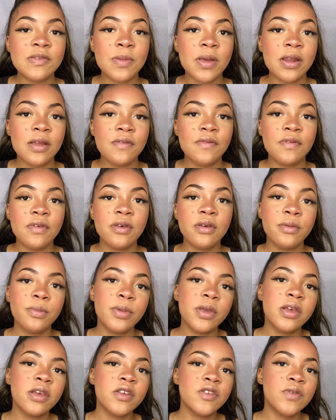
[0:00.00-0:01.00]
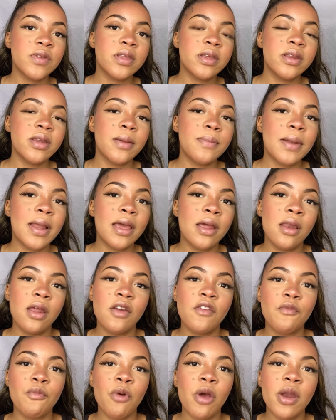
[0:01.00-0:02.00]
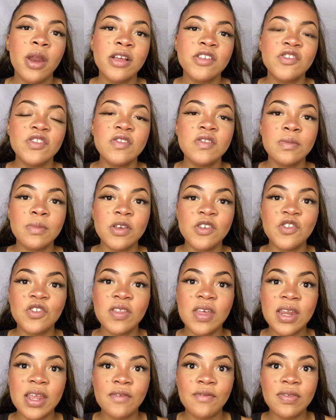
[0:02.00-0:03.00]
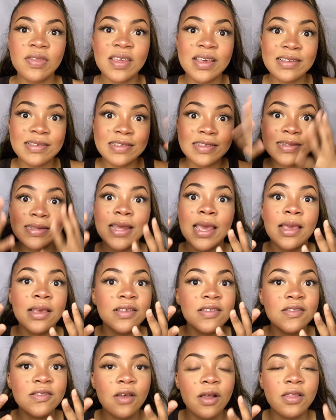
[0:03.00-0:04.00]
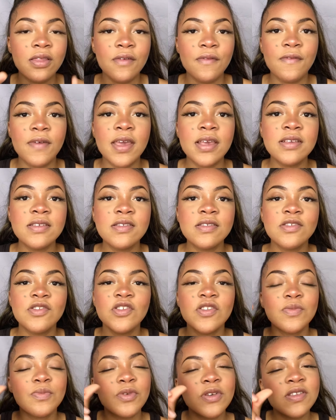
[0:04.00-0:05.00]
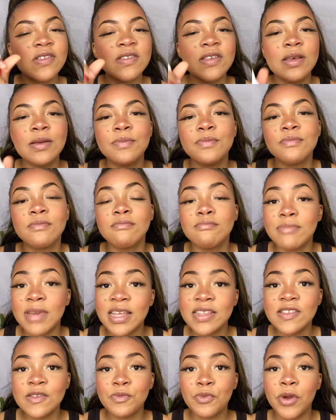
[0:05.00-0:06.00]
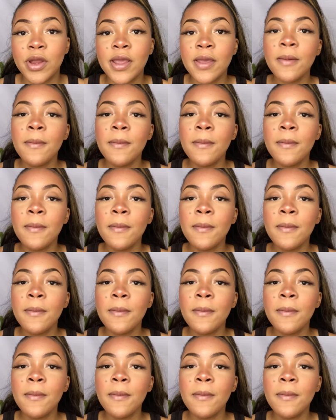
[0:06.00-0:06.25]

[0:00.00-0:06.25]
But I feel because you didn't apply a lot of product, just to make sure that everything stays on the face, just put some matte spray.